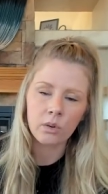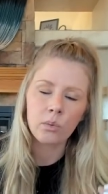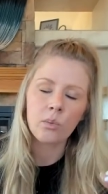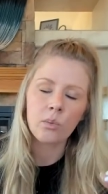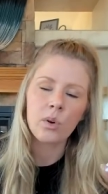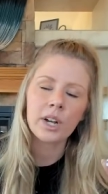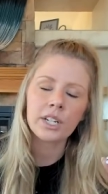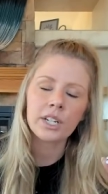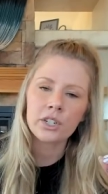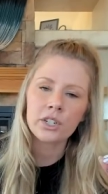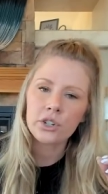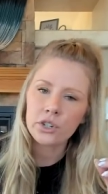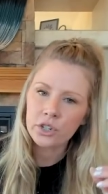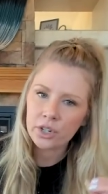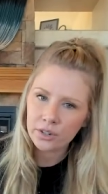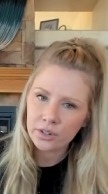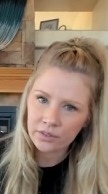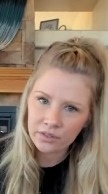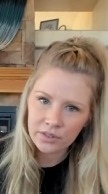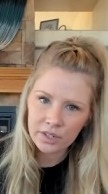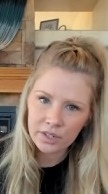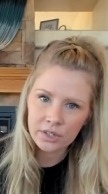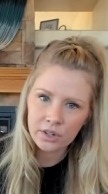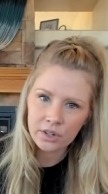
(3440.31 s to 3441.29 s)
What
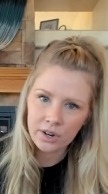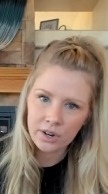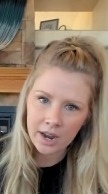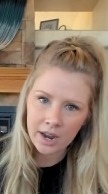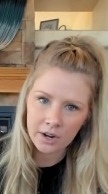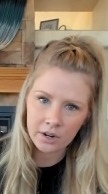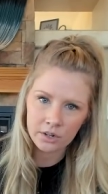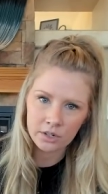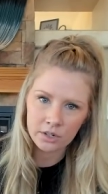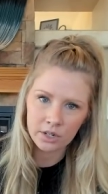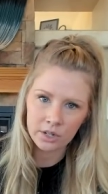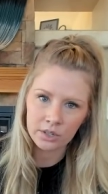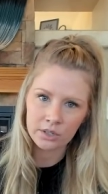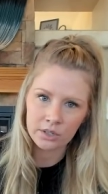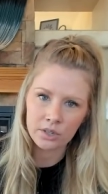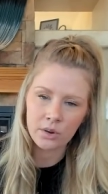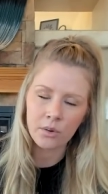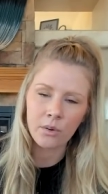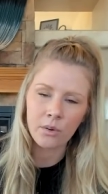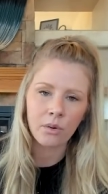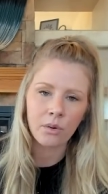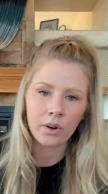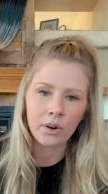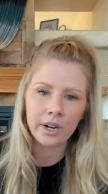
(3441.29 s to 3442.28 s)
shifted your energy so
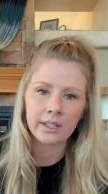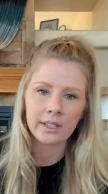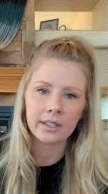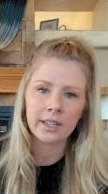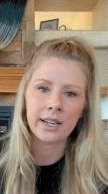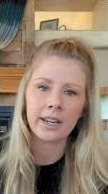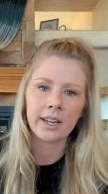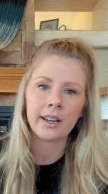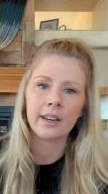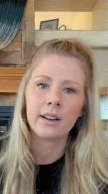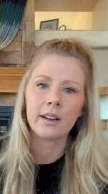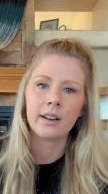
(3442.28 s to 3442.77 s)
greatly